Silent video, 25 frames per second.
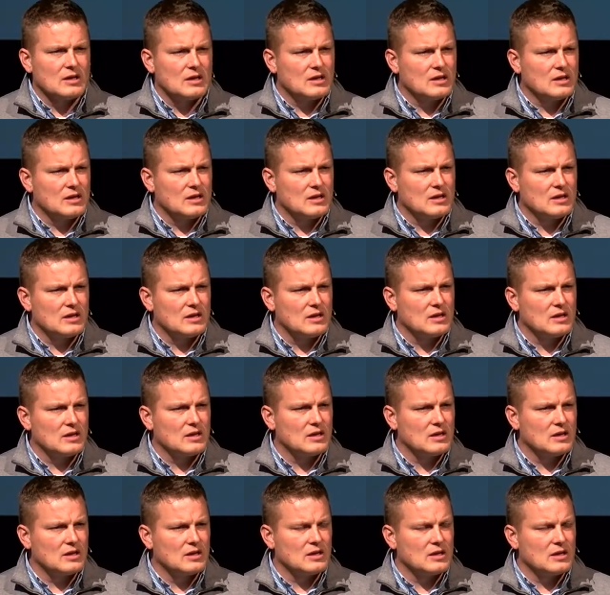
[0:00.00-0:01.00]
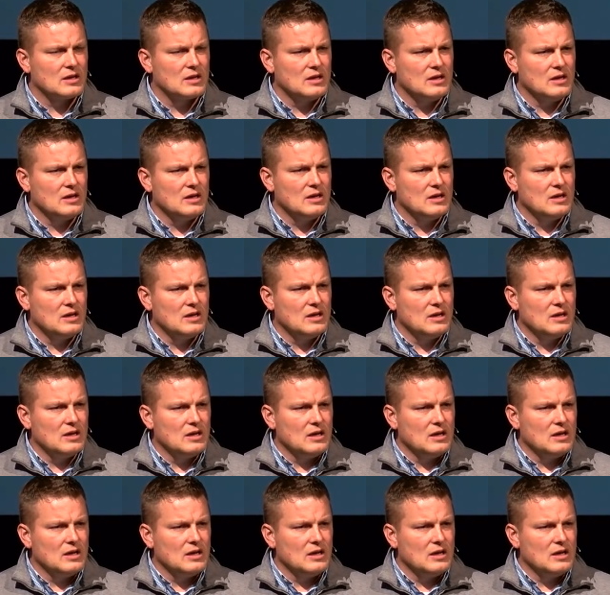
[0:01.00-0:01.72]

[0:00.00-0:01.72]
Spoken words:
(silence)